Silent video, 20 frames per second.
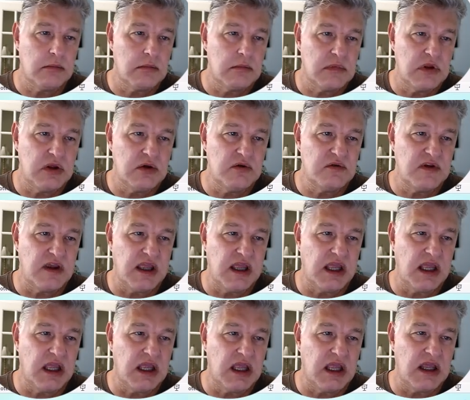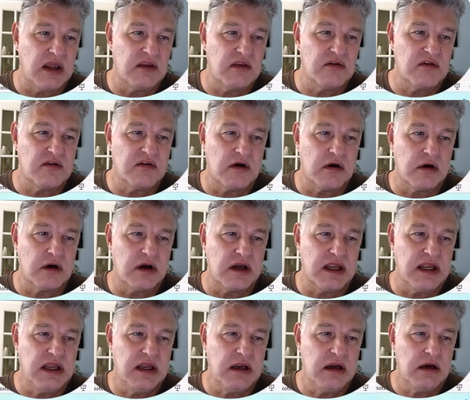using insert
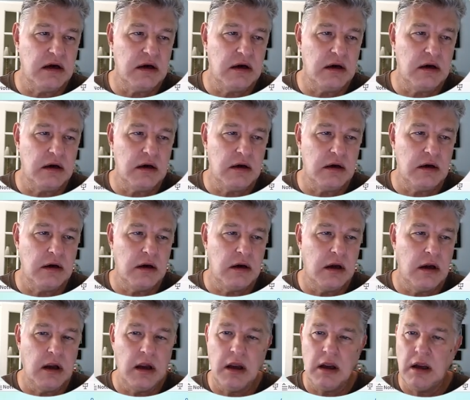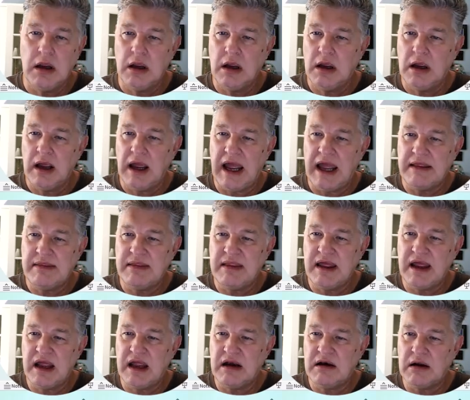here and
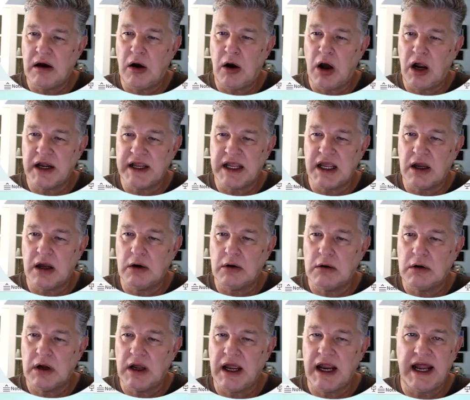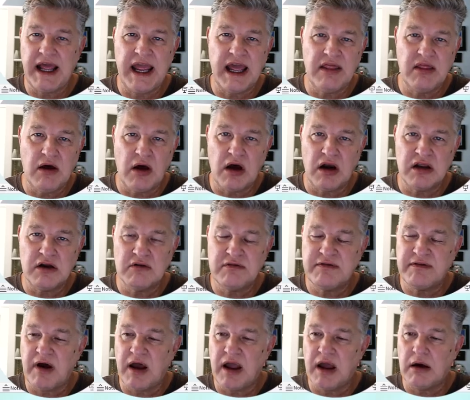then audio, and I had the audio
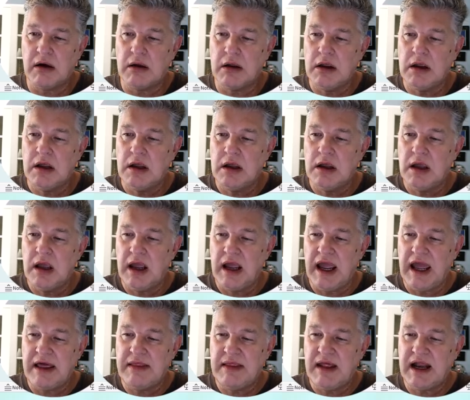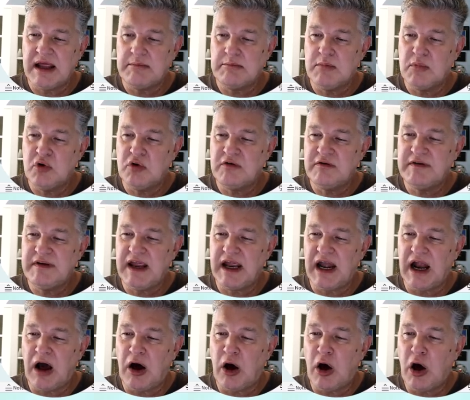file. And then I moved
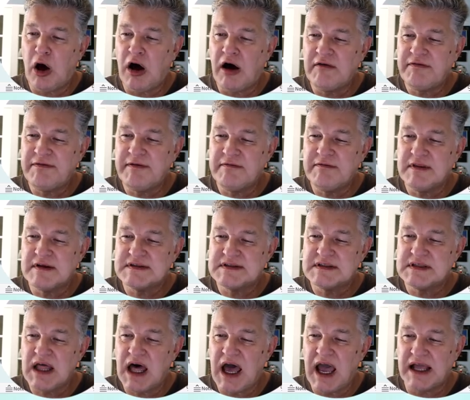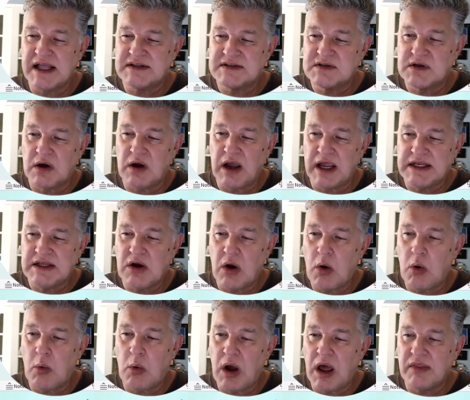it off of the slide, so I
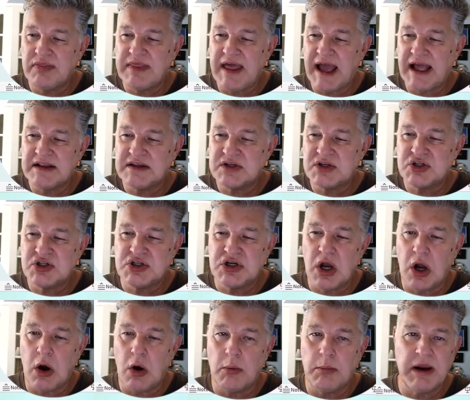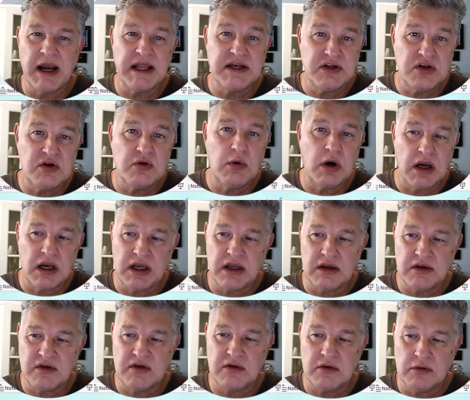don't want that to show, but I do want
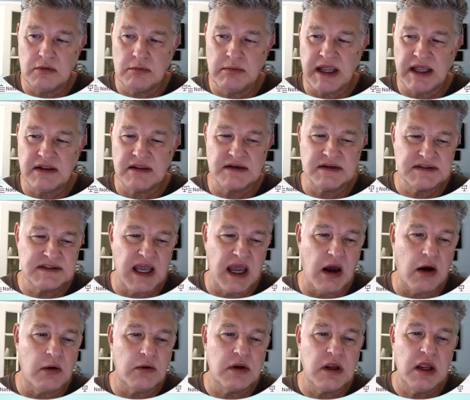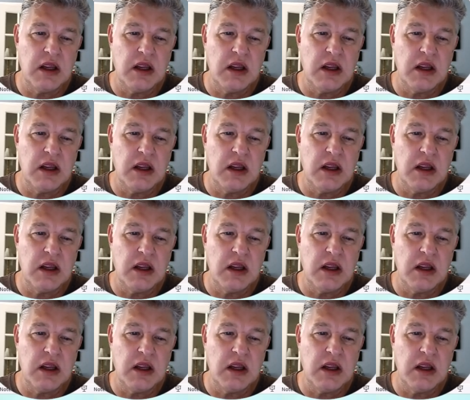it to make the sound.